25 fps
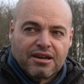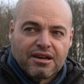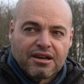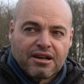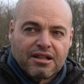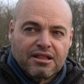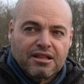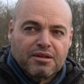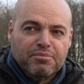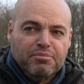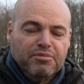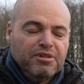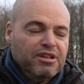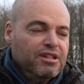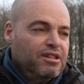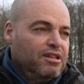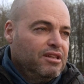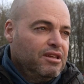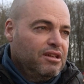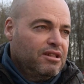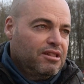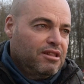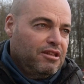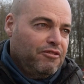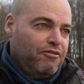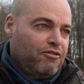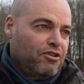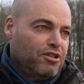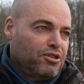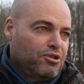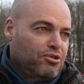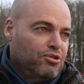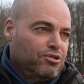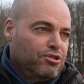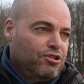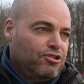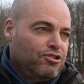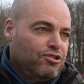club need different
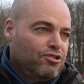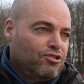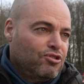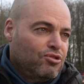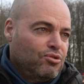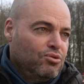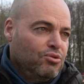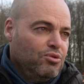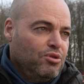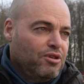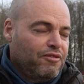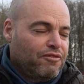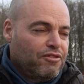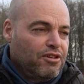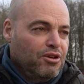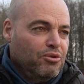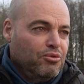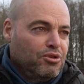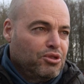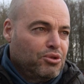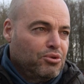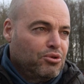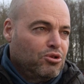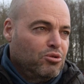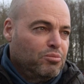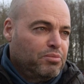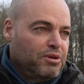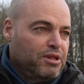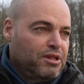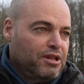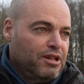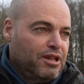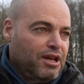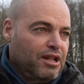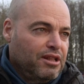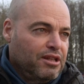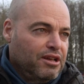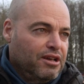conditions too if they want to compete
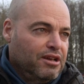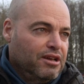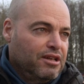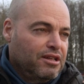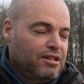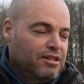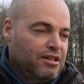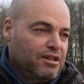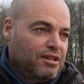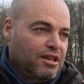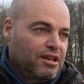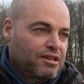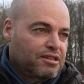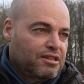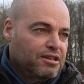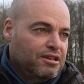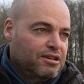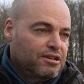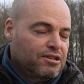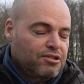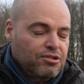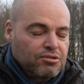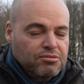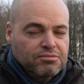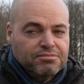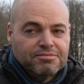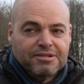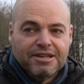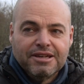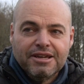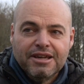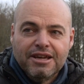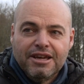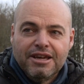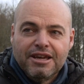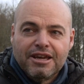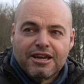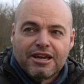in a lyga in the next year. So,
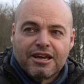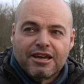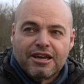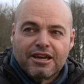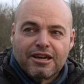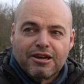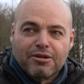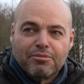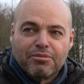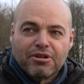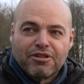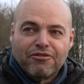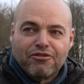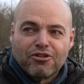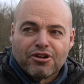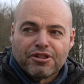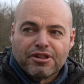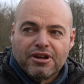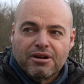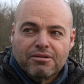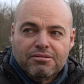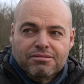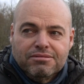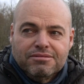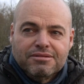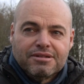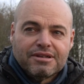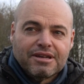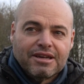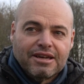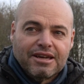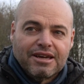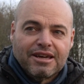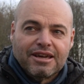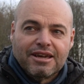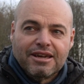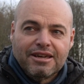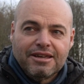but for now,
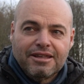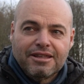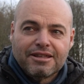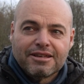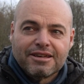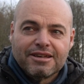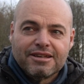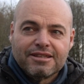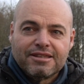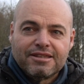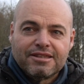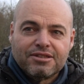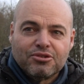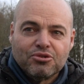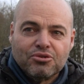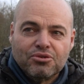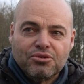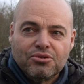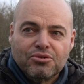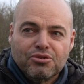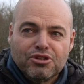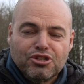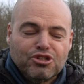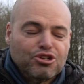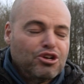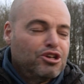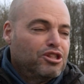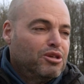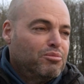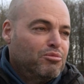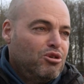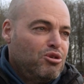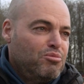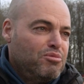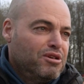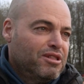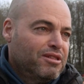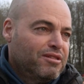it's to enjoy the
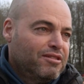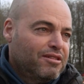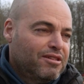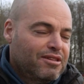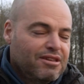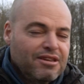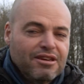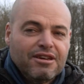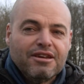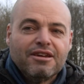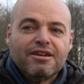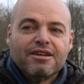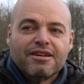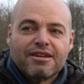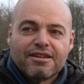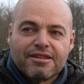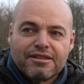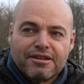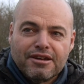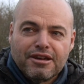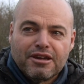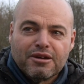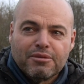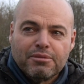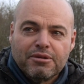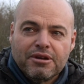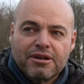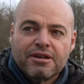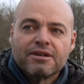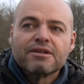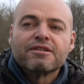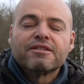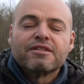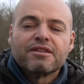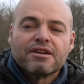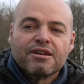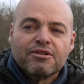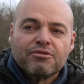moment, drink a beer,
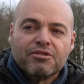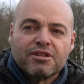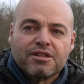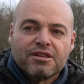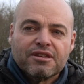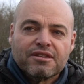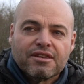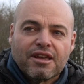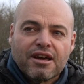stay with these